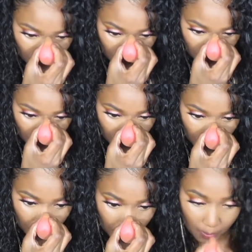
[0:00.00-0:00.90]
to
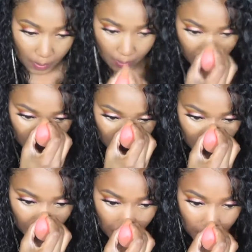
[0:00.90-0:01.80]
highlight our
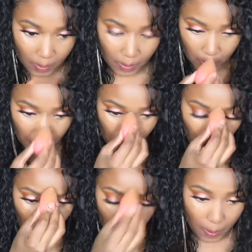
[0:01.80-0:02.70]
face, where the sun
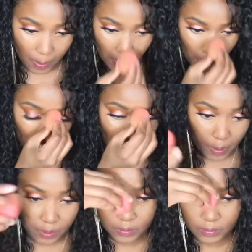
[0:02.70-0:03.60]
naturally hits our
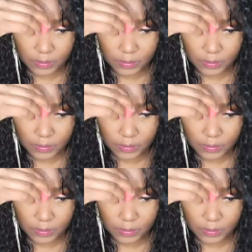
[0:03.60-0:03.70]
face.